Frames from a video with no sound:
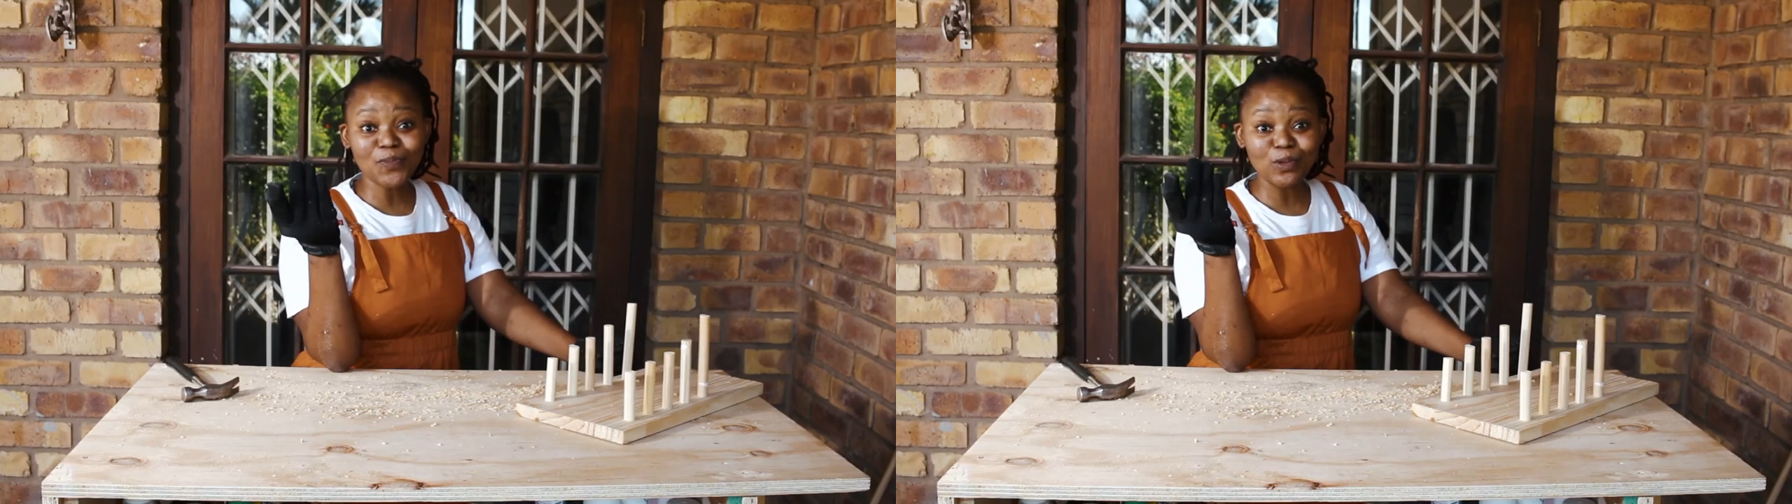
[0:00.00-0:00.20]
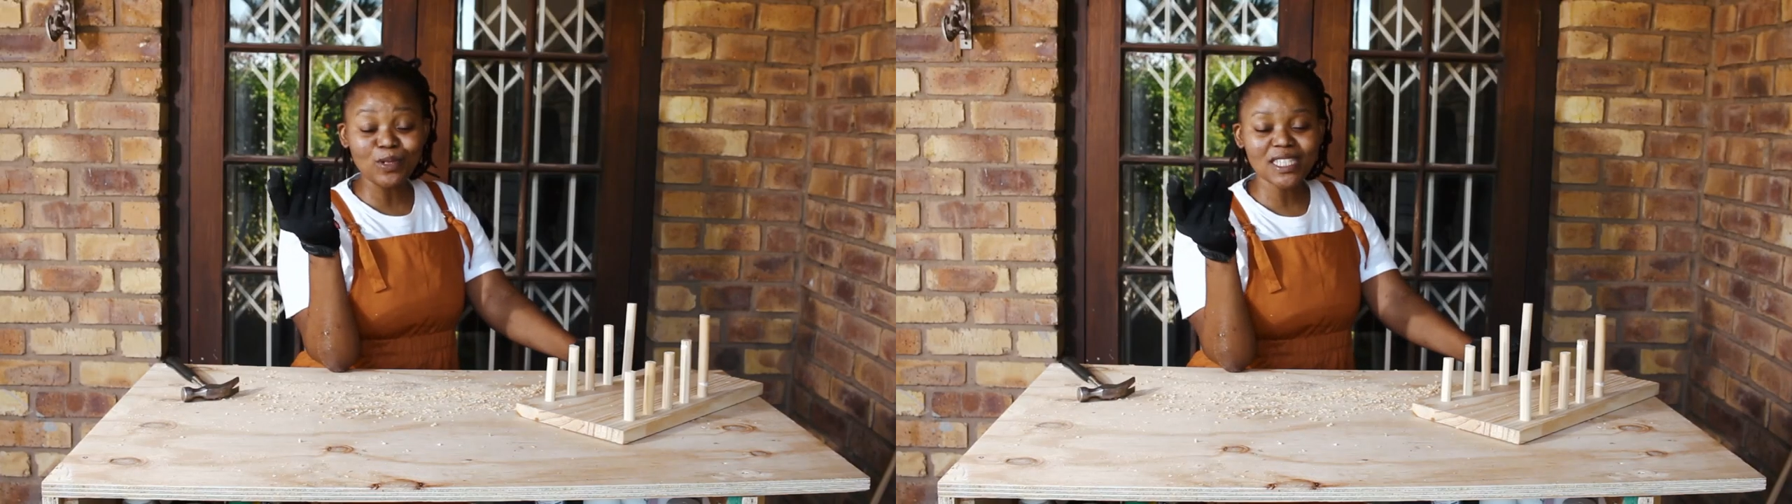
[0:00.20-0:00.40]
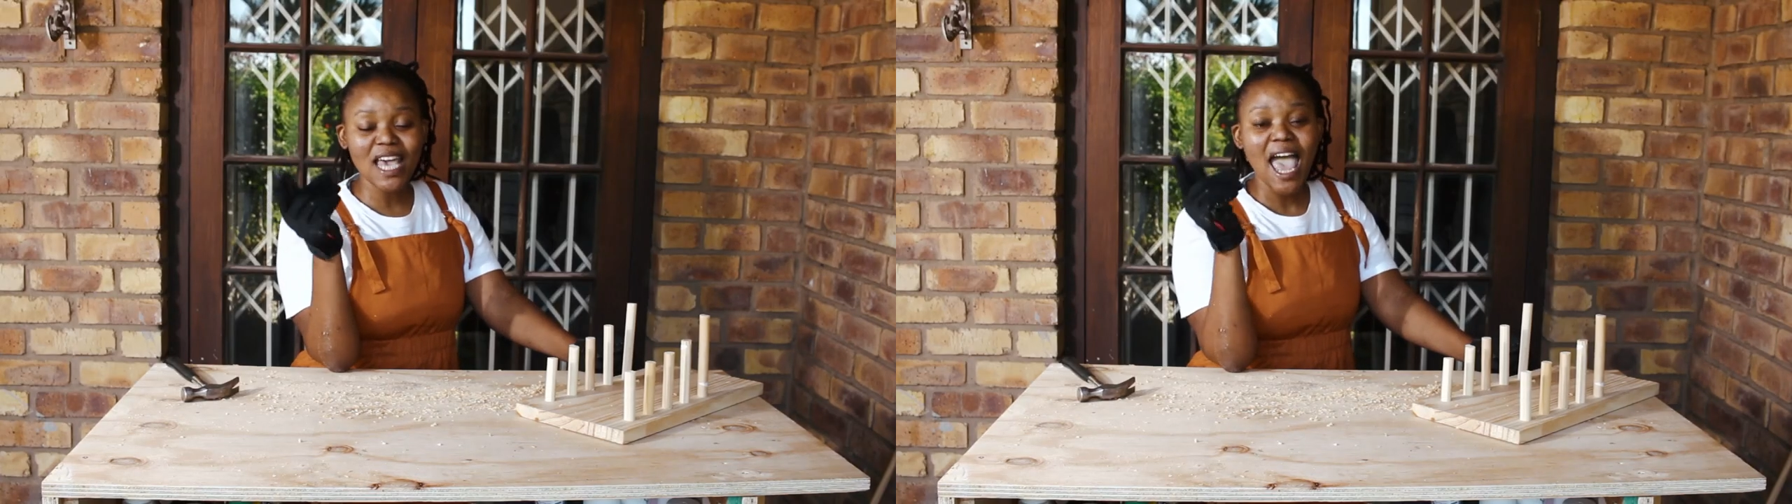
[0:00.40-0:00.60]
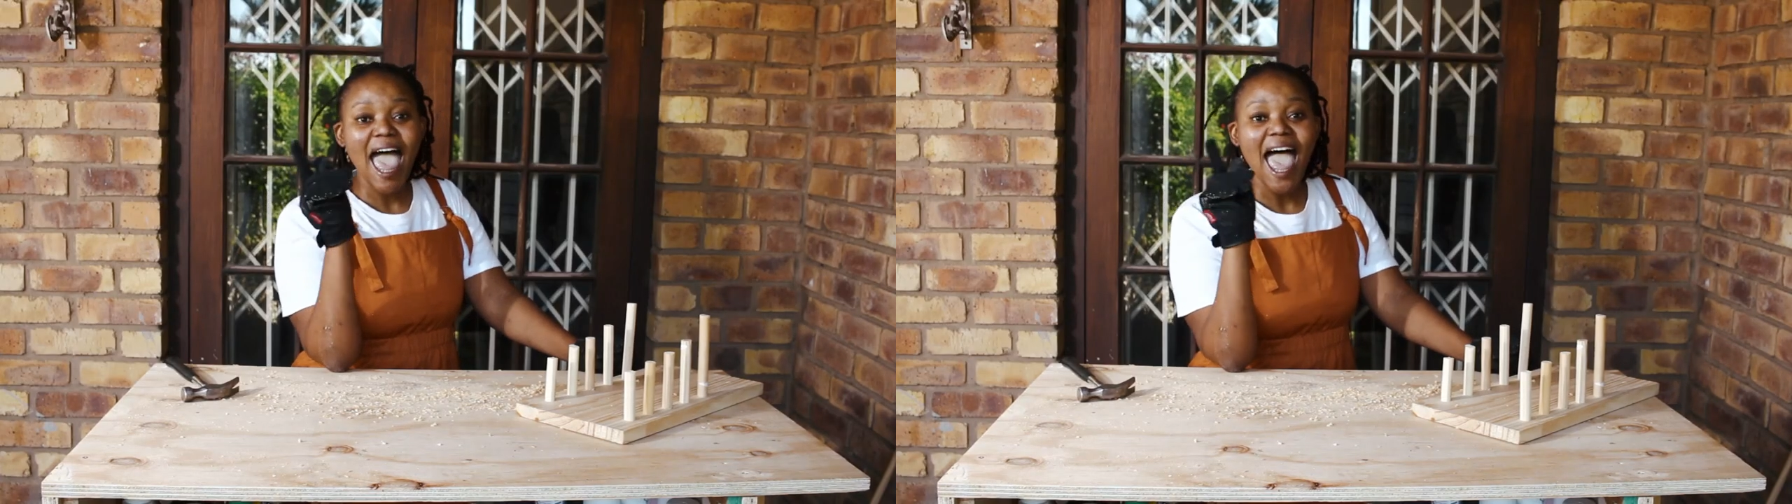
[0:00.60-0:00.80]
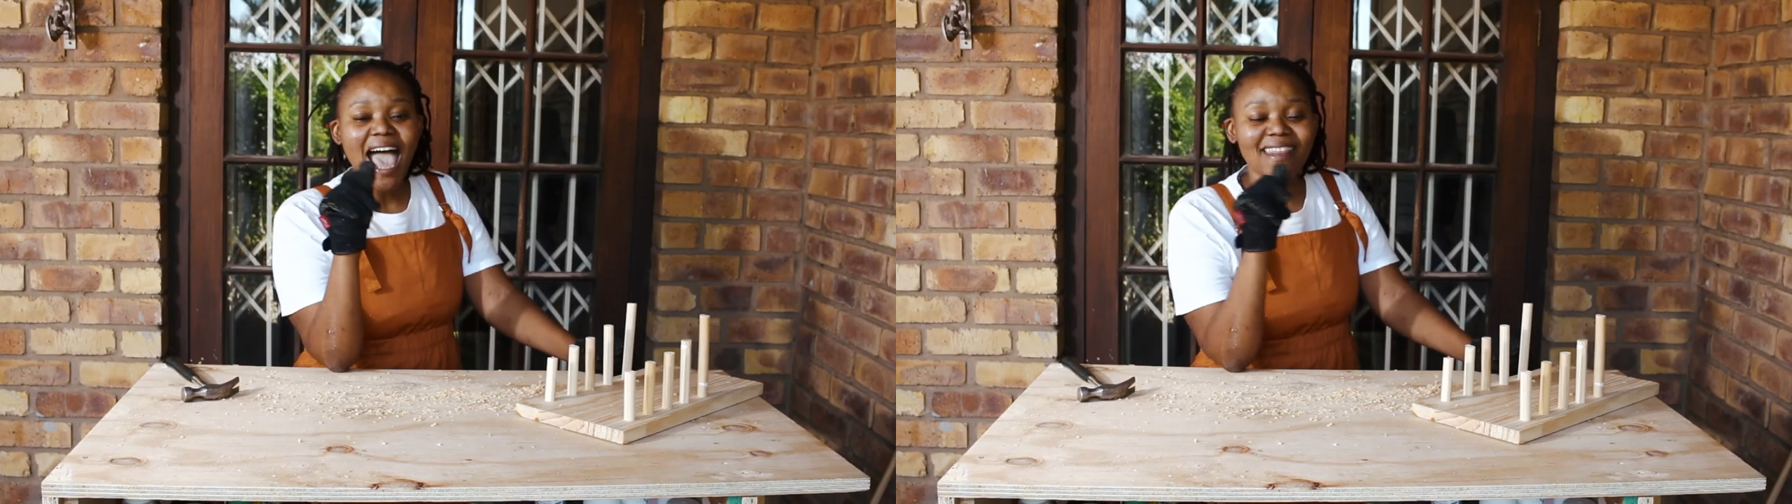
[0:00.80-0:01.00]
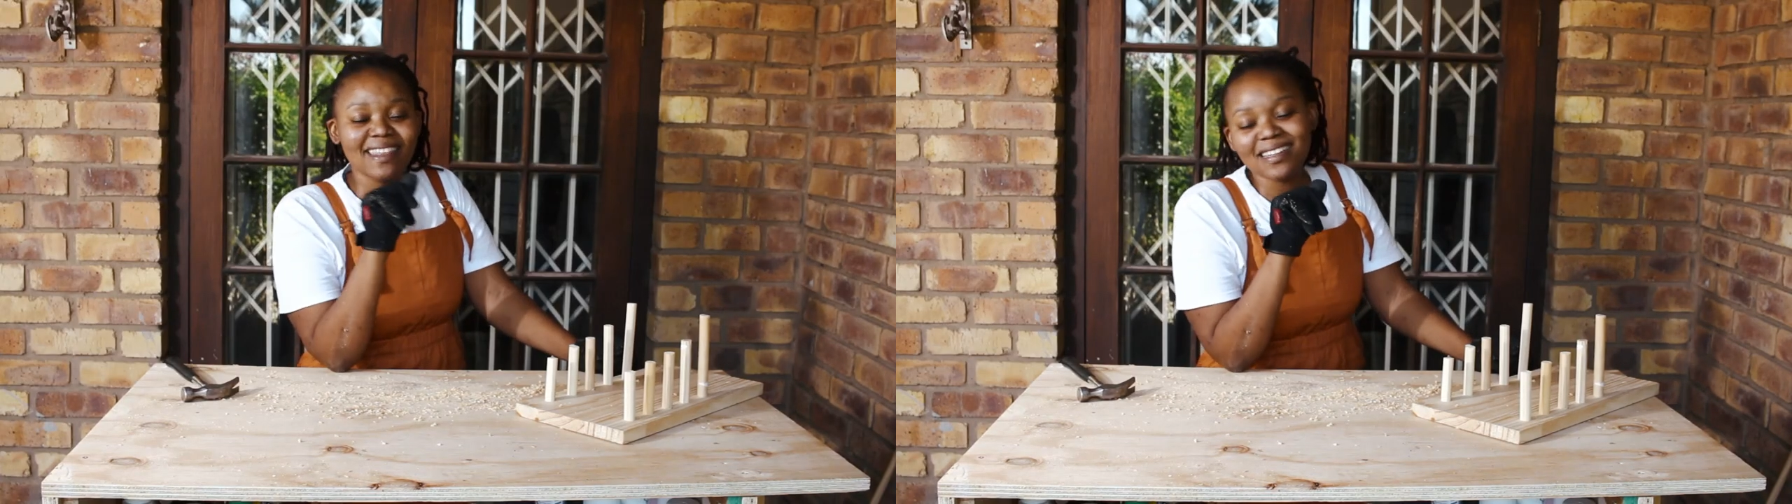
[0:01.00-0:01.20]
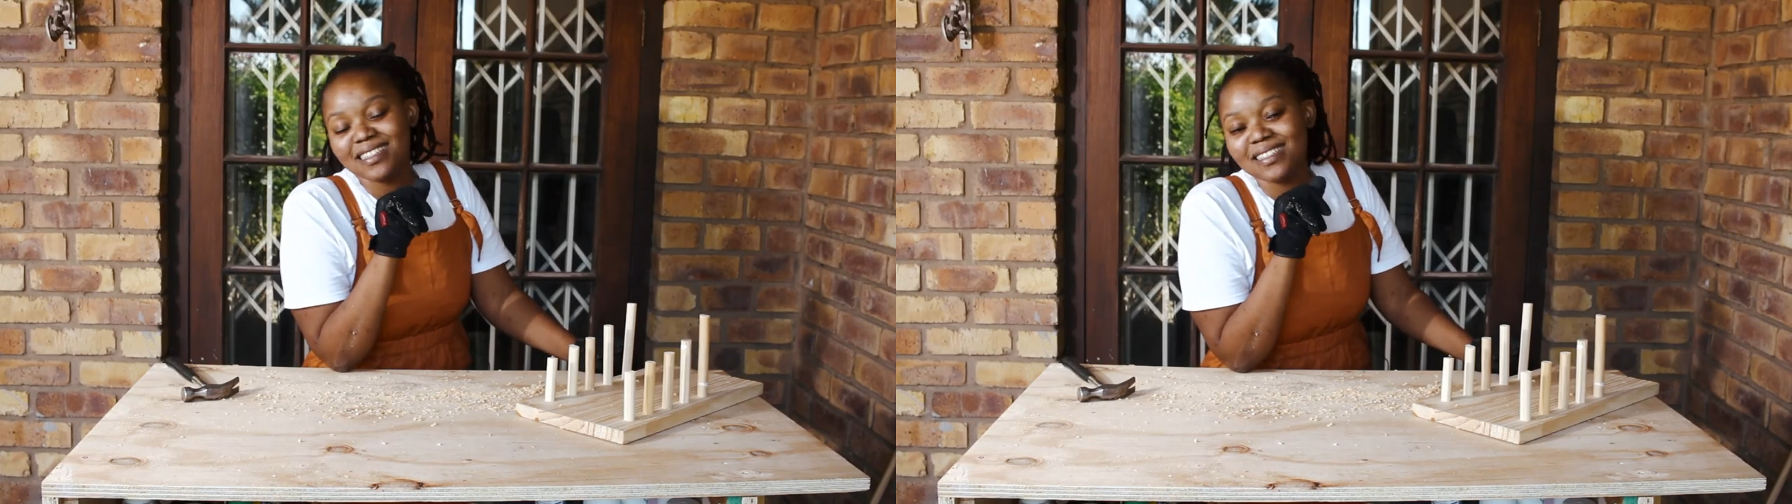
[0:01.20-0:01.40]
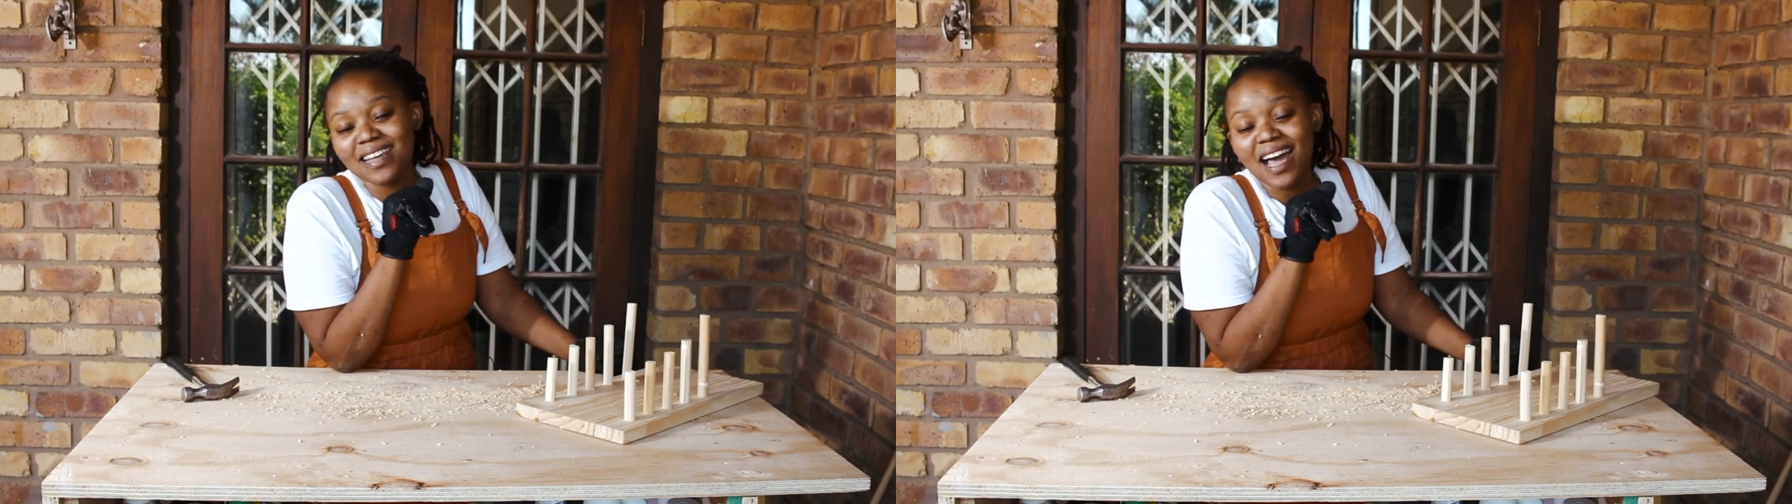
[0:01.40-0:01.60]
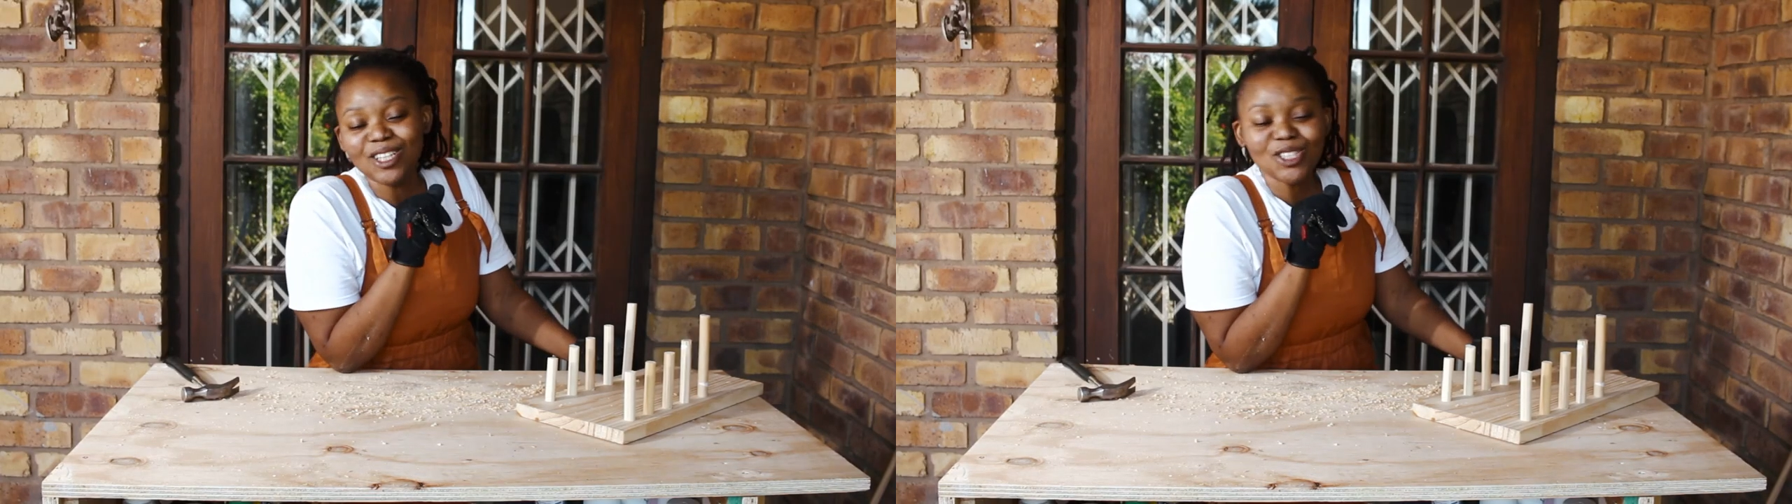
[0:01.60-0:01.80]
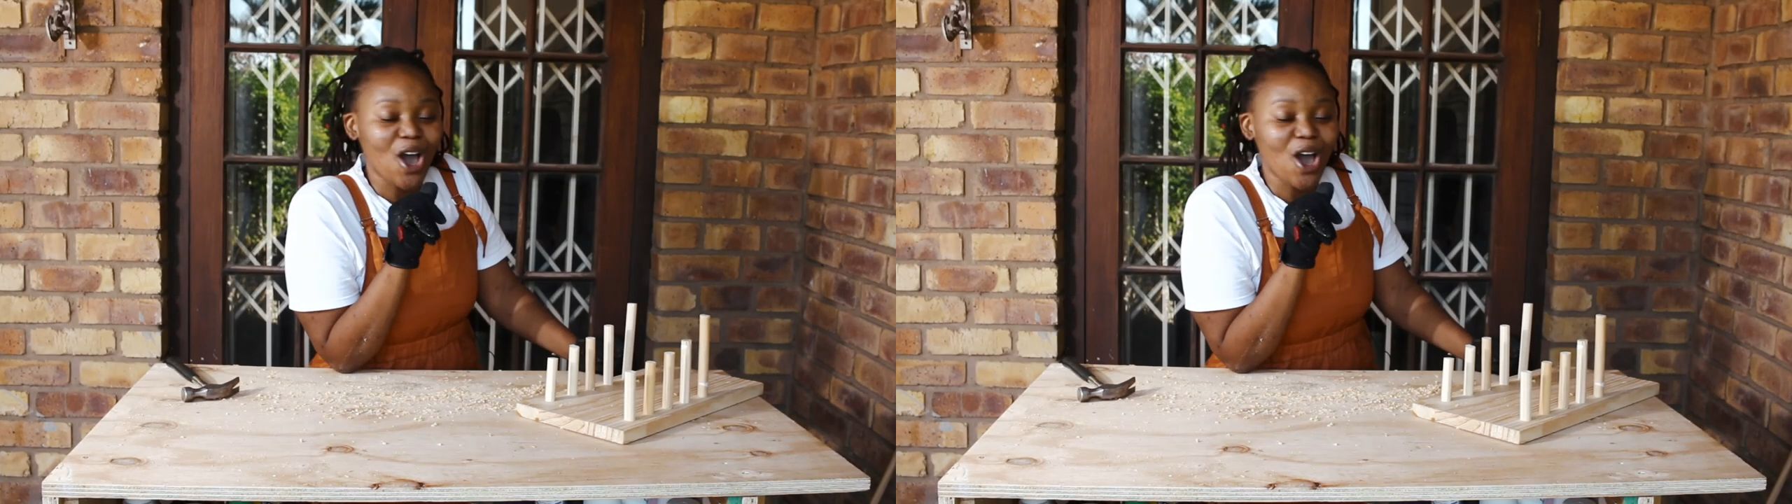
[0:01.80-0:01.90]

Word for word: boots, and their designs